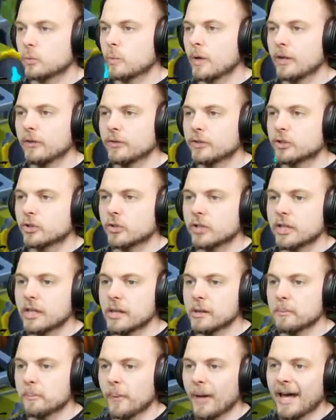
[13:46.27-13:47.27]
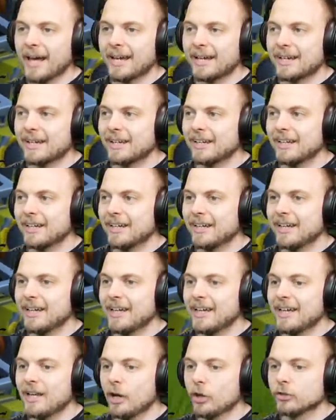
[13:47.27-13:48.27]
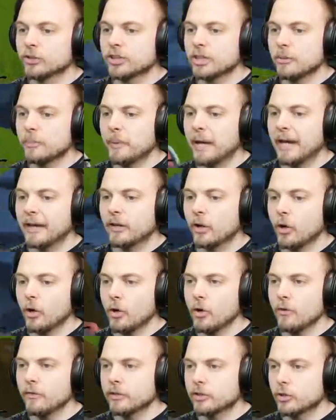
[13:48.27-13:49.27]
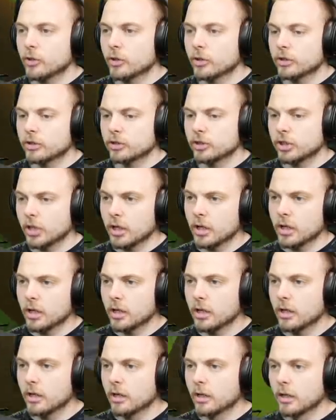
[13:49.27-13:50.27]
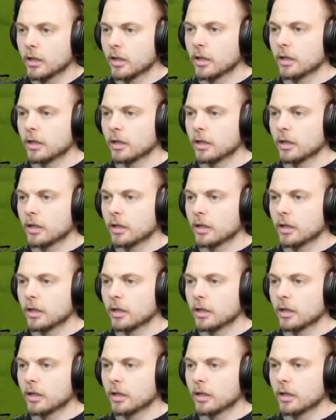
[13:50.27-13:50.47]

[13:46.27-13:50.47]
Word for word: weld the tree back uh, onto the back of a truck. So...